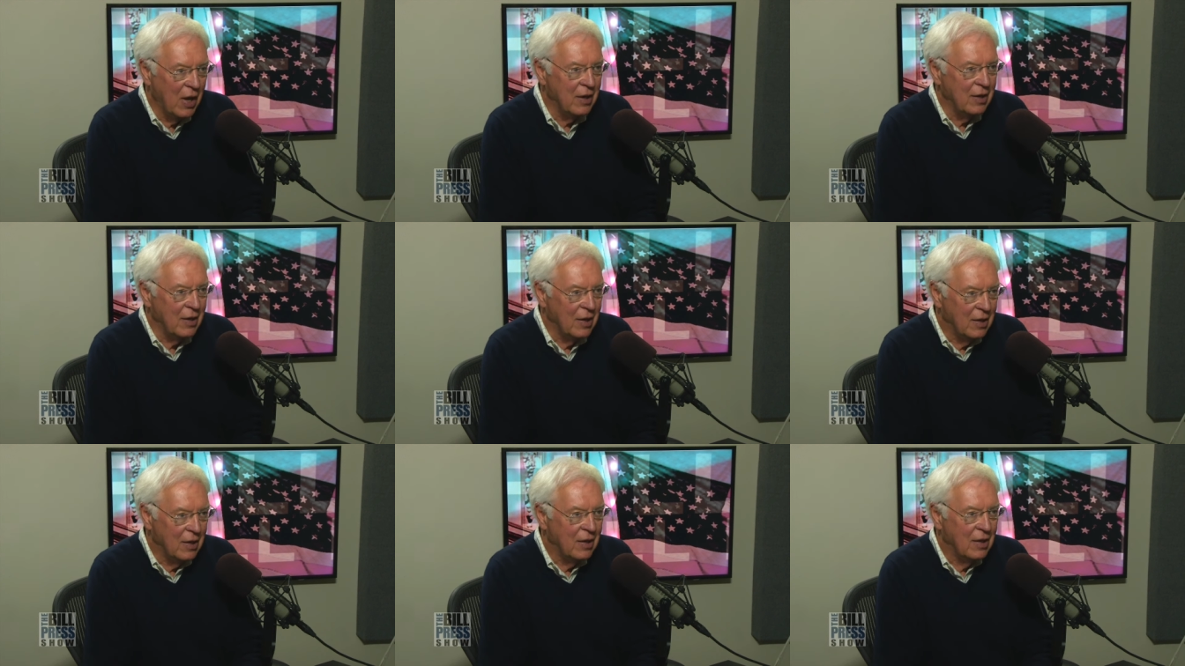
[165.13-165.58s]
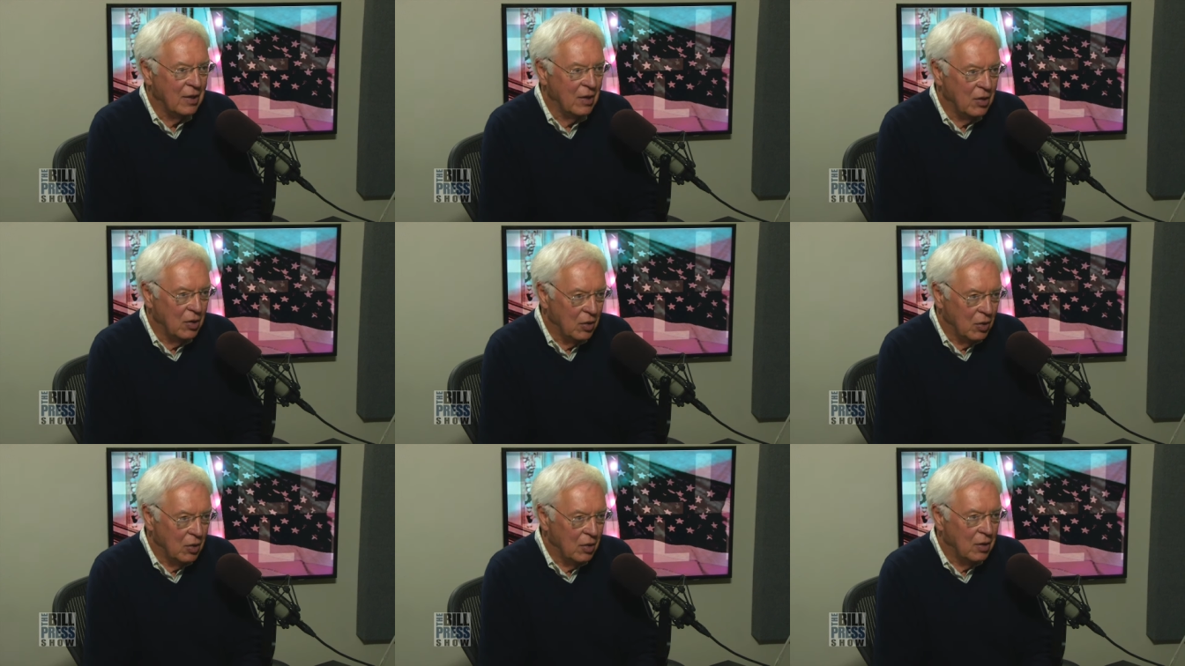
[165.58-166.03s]
to your original
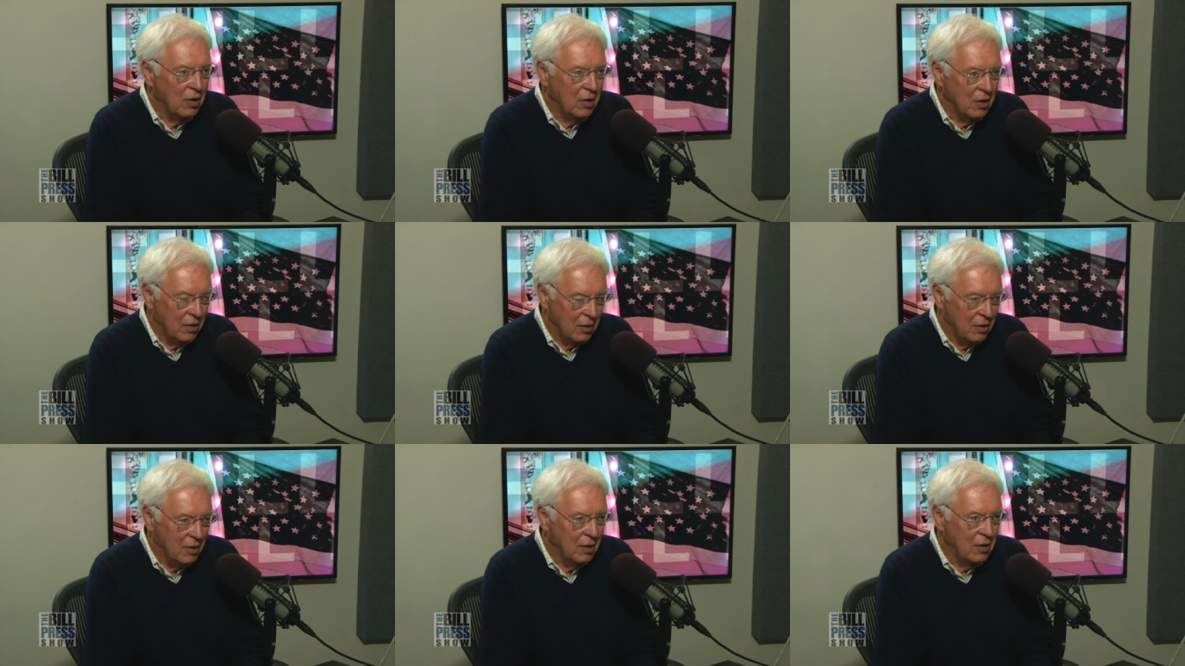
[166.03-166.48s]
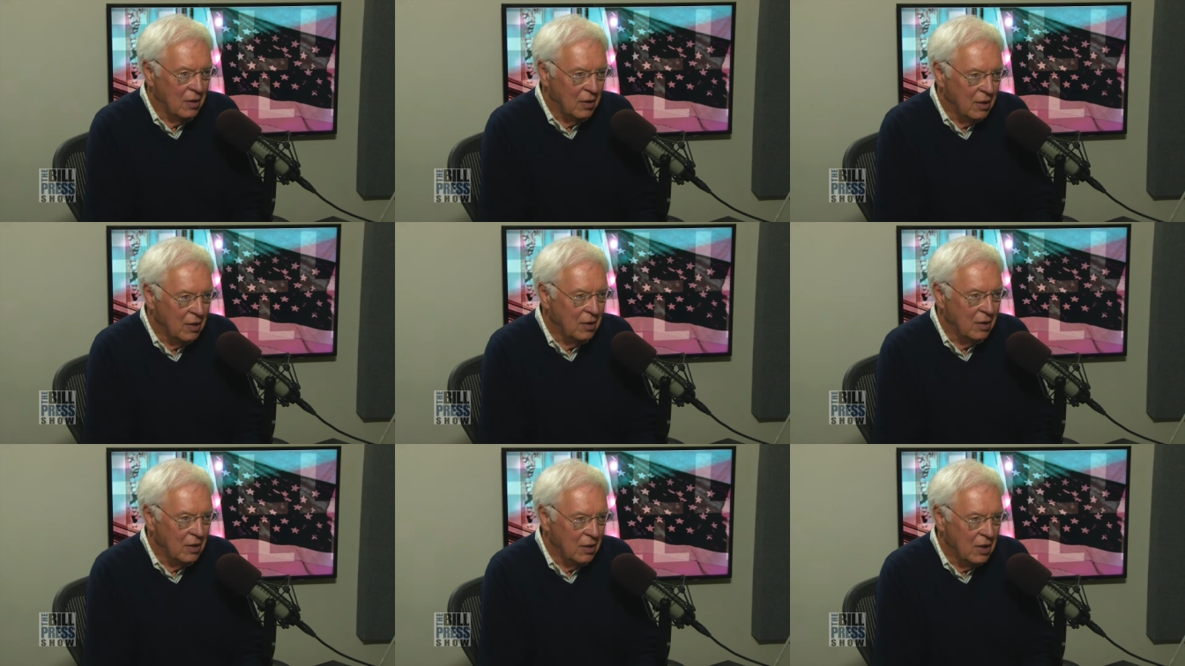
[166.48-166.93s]
question,
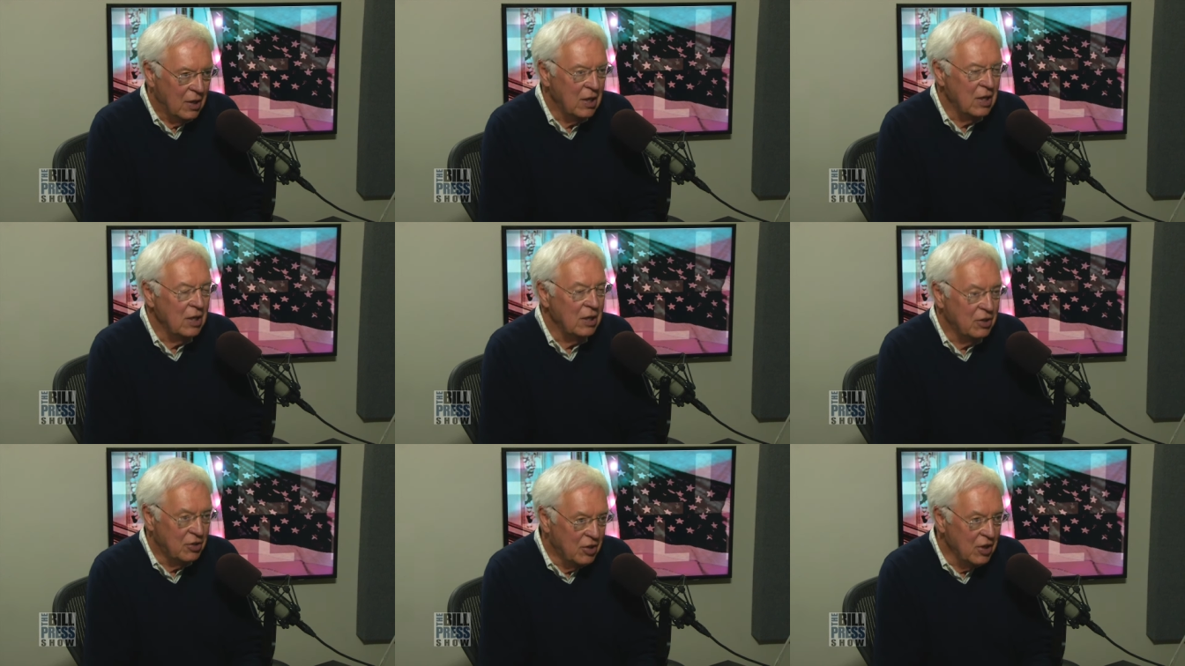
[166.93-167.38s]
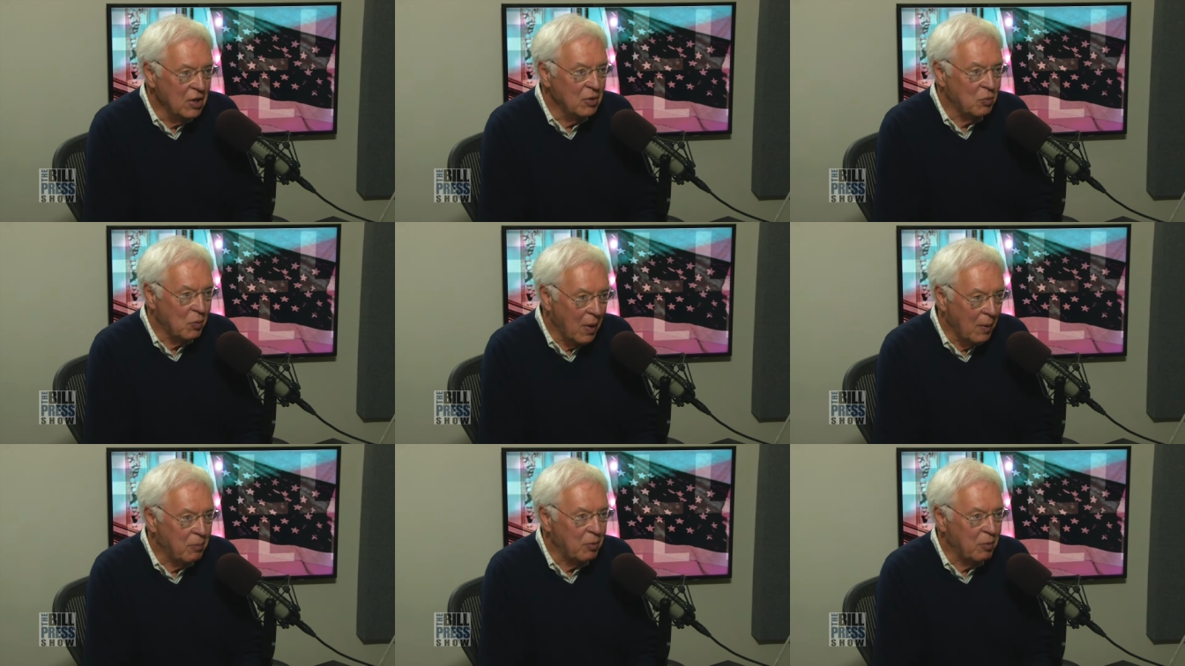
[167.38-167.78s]
people voted for Donald Trump.